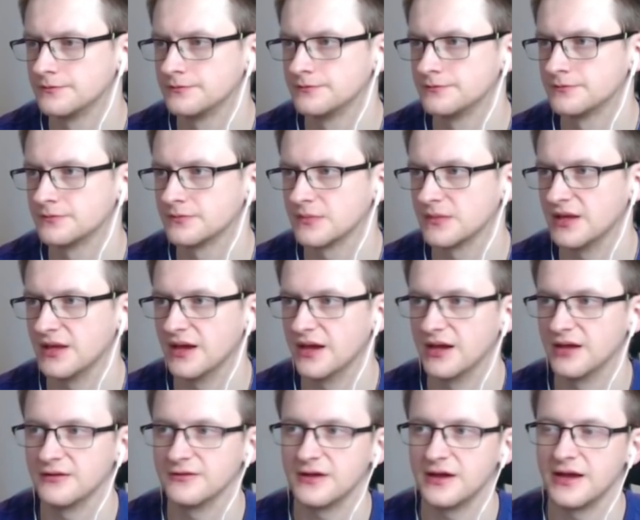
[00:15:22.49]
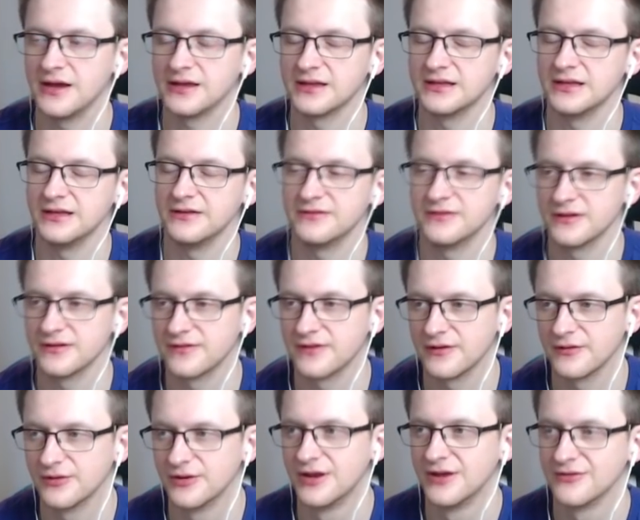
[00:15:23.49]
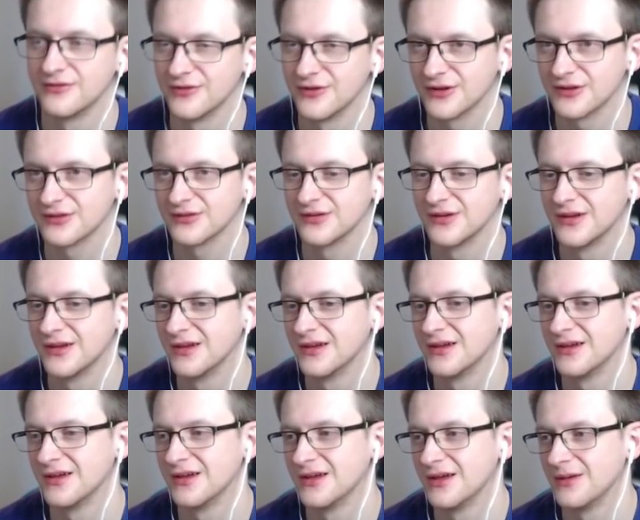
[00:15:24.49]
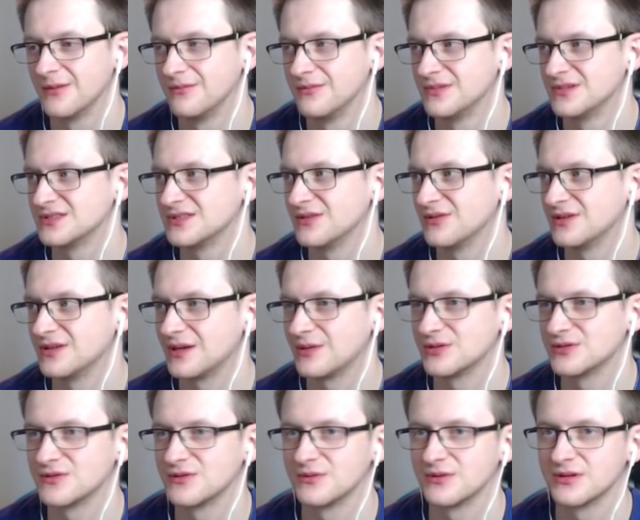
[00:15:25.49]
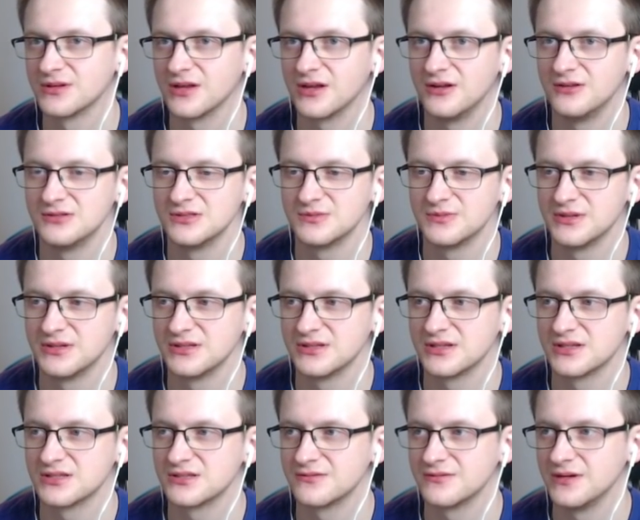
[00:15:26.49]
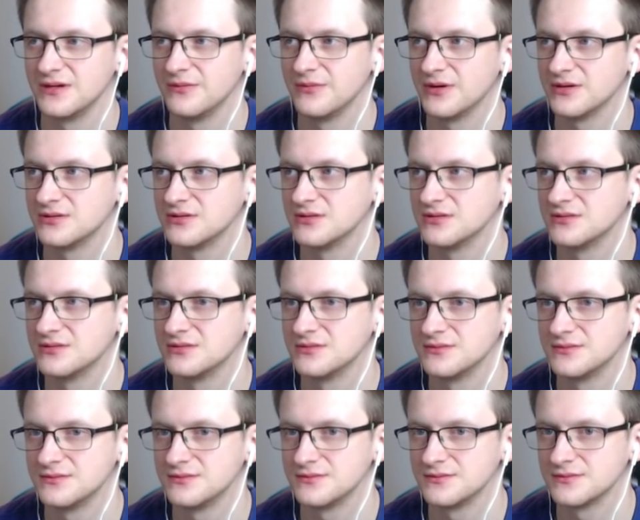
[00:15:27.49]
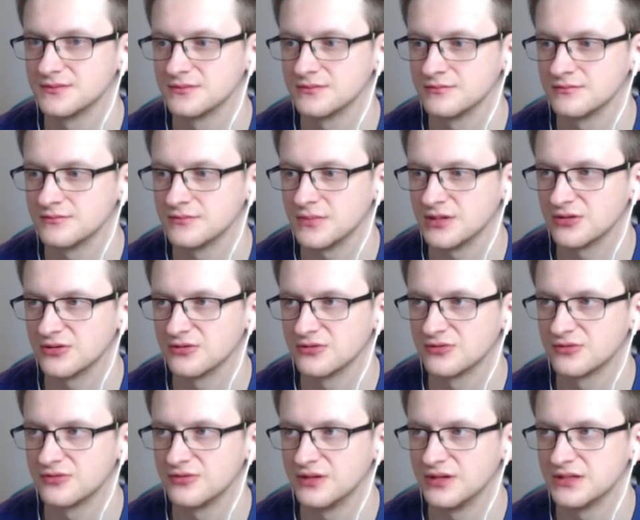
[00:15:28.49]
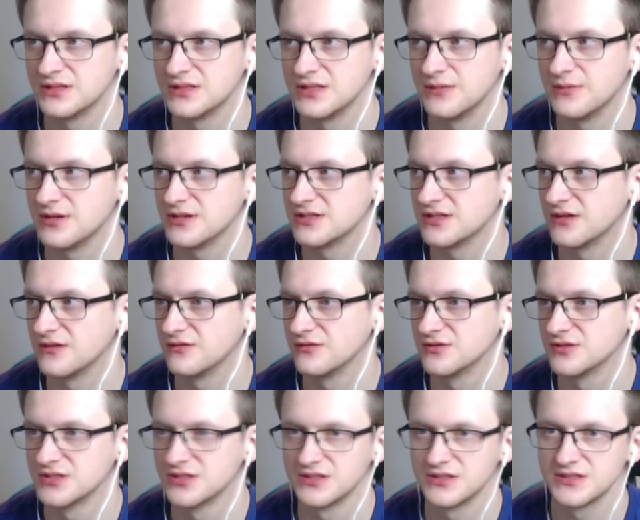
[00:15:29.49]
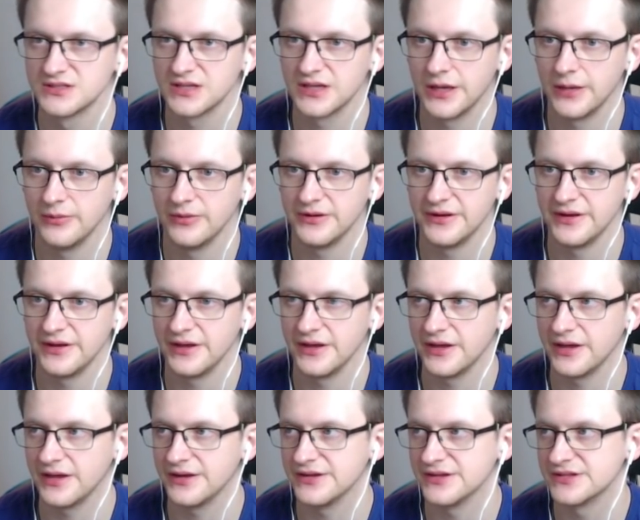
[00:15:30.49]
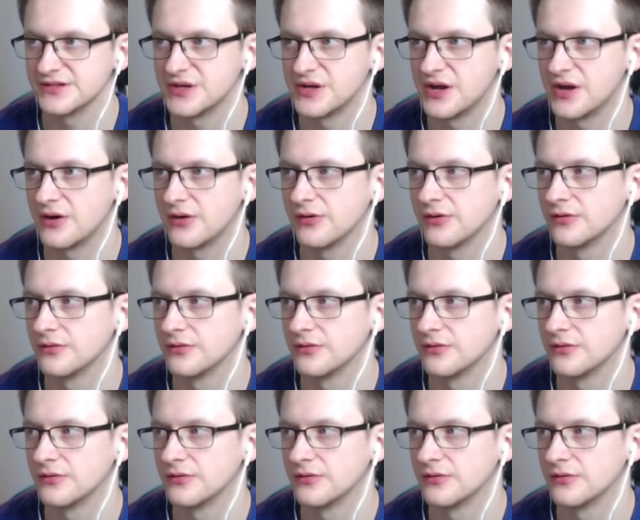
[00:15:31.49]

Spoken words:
Yeah, I had lethal if I would have not missed the 1 damage from the Talonus, but it doesn't really matter. I don't really see myself losing this game in any scenario.